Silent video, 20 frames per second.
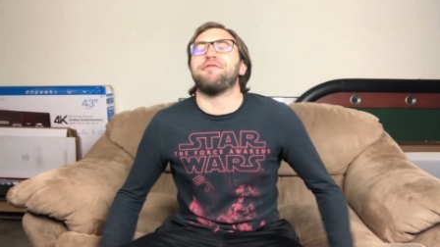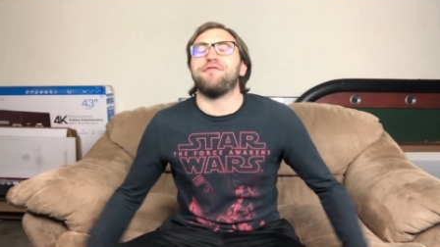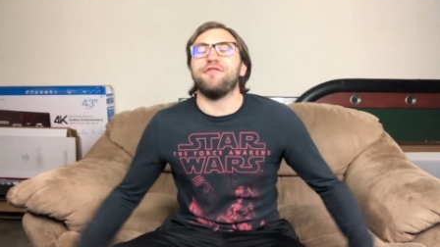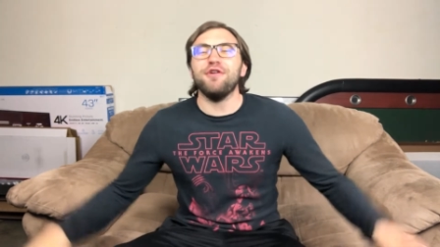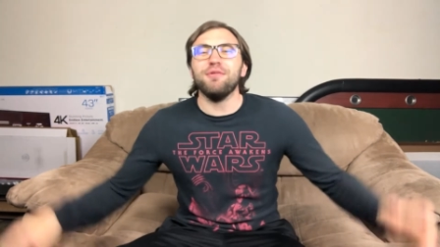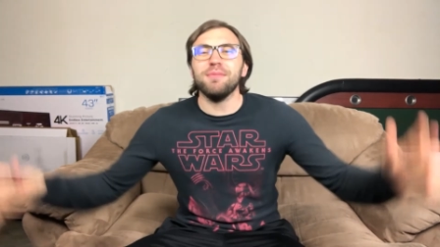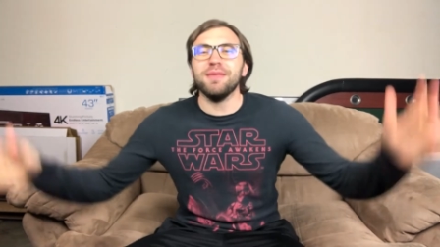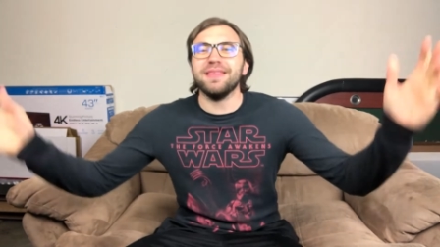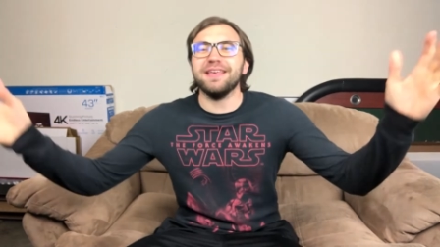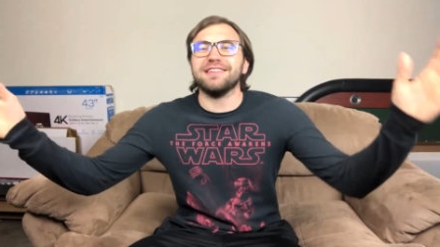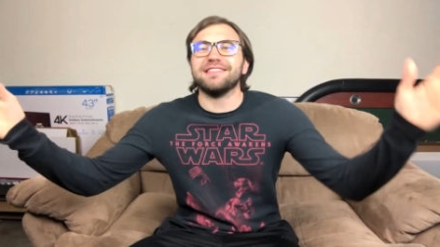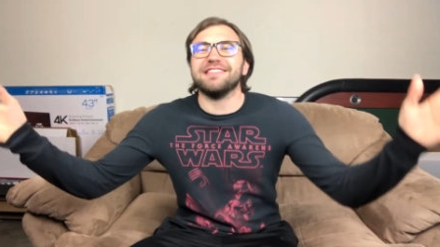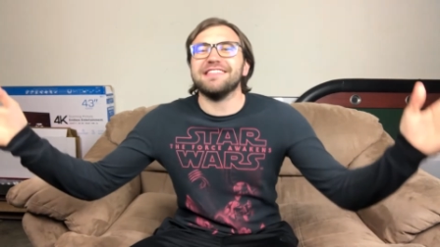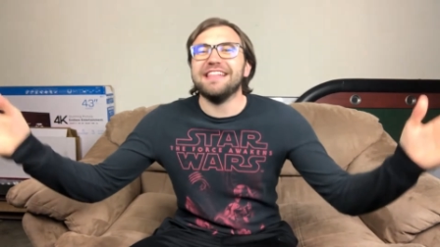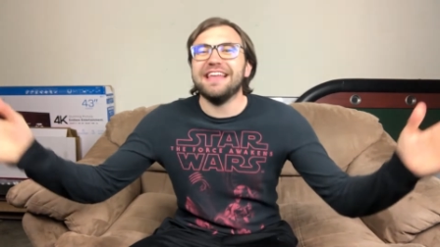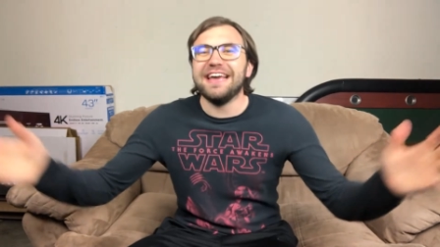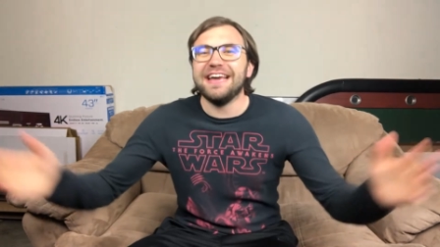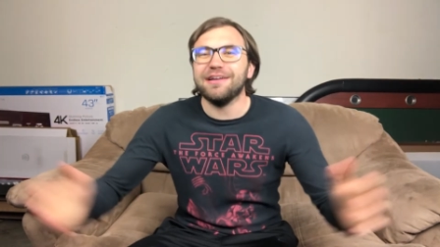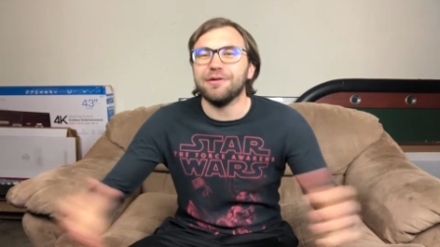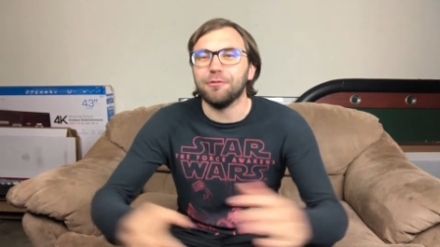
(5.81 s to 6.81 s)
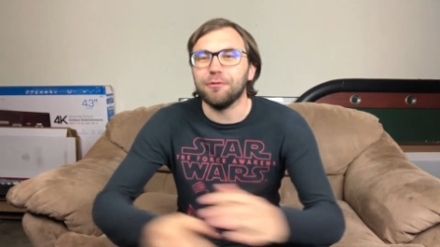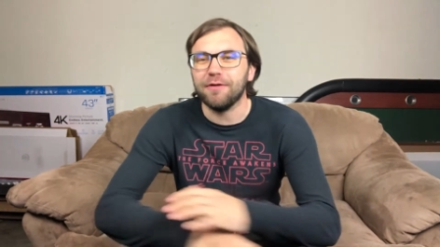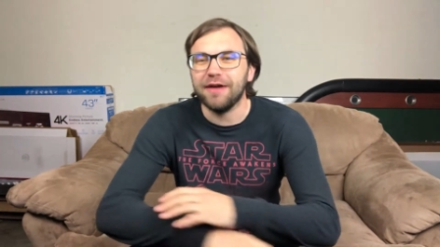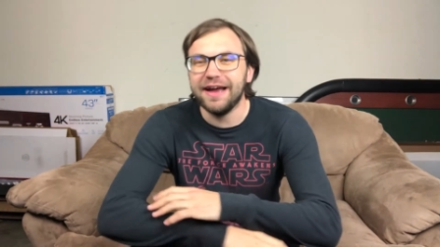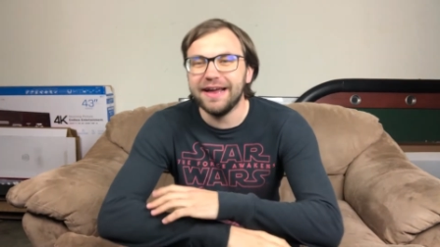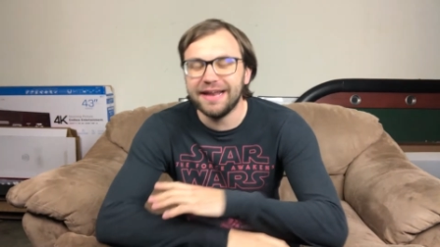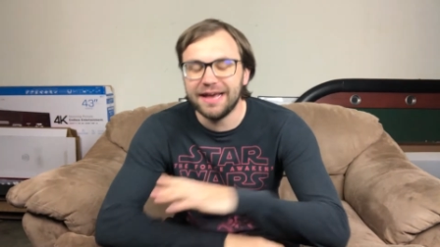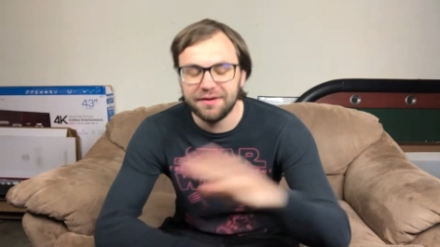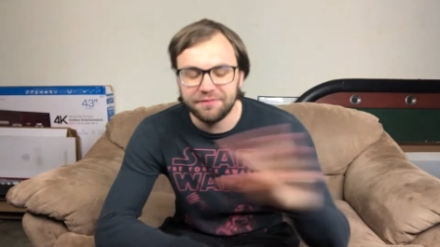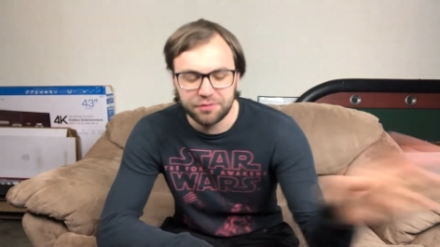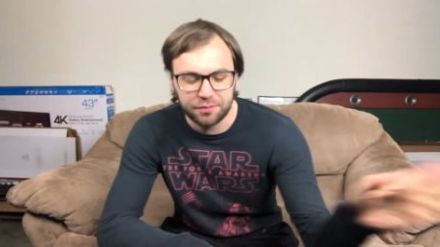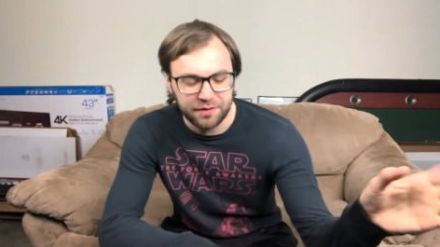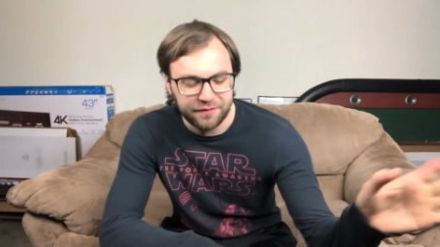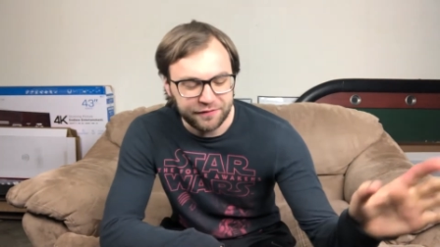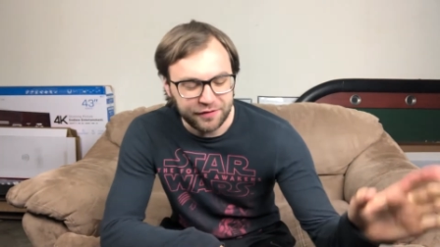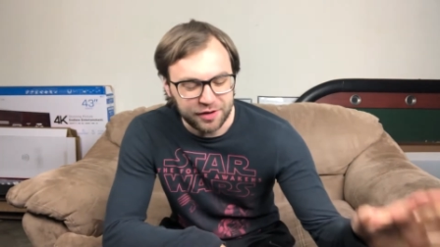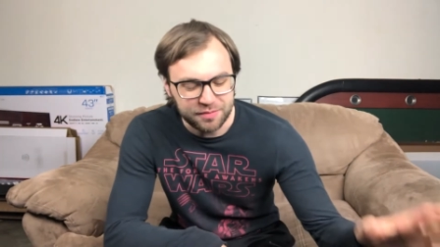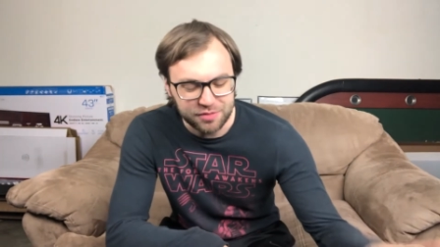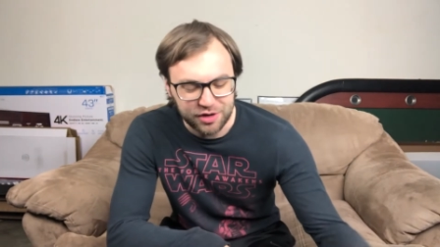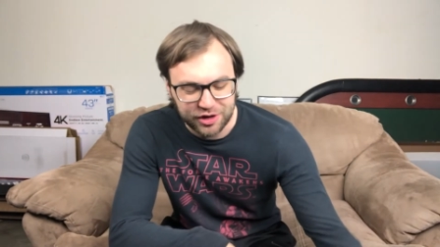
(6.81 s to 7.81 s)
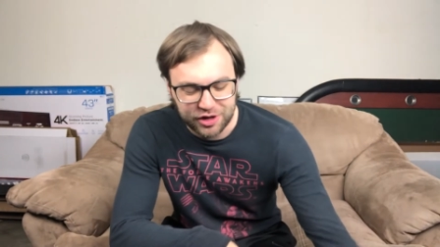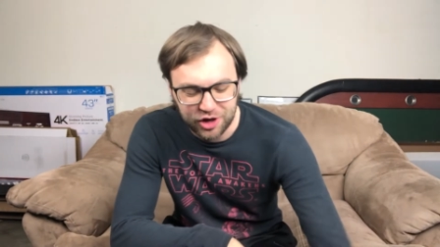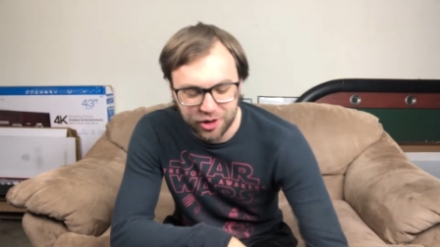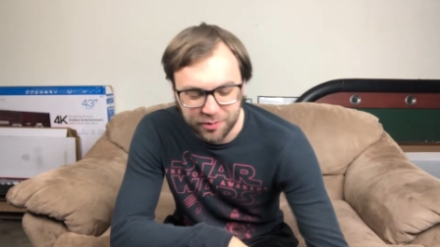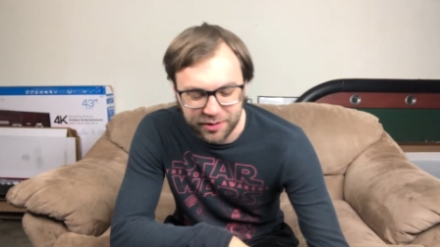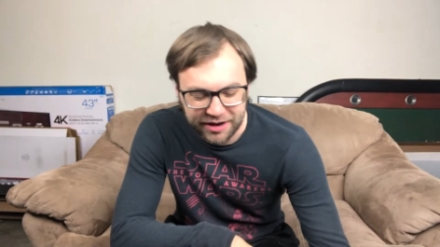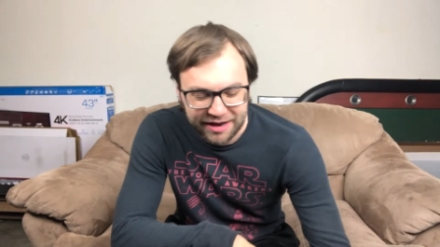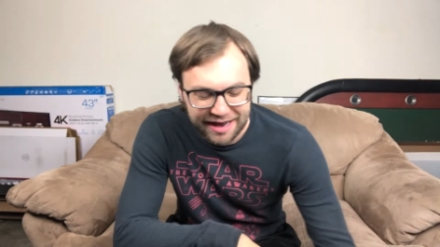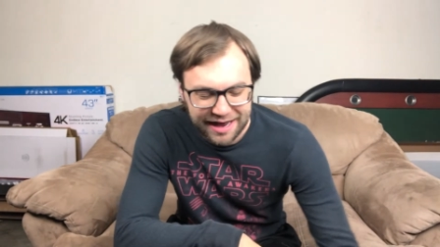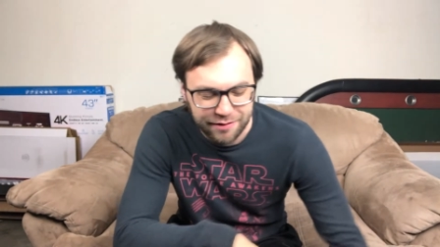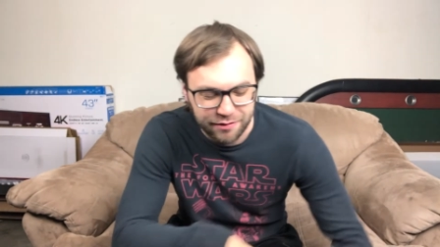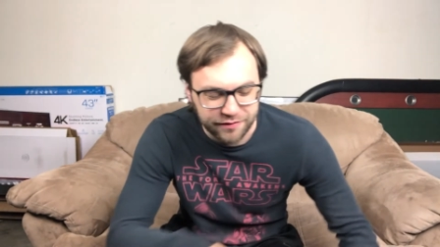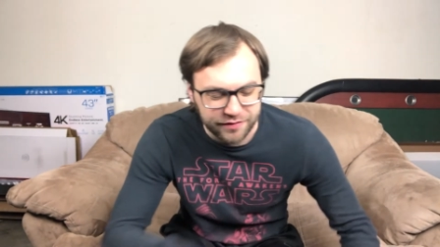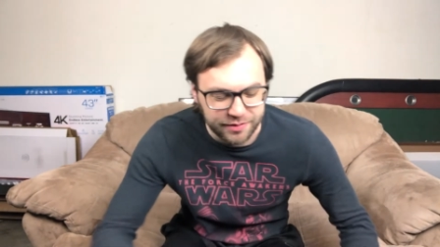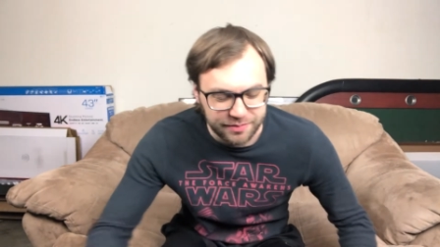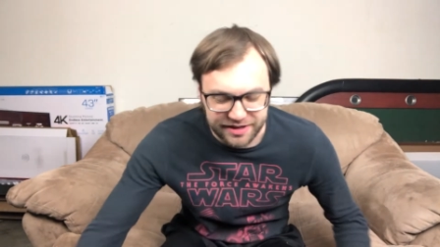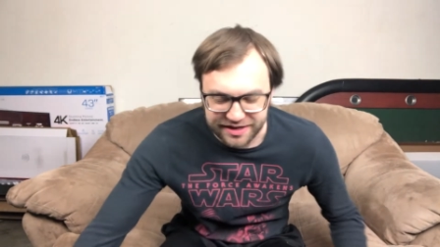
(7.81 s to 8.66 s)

filming this late, right after we filmed our Cobra Kai review,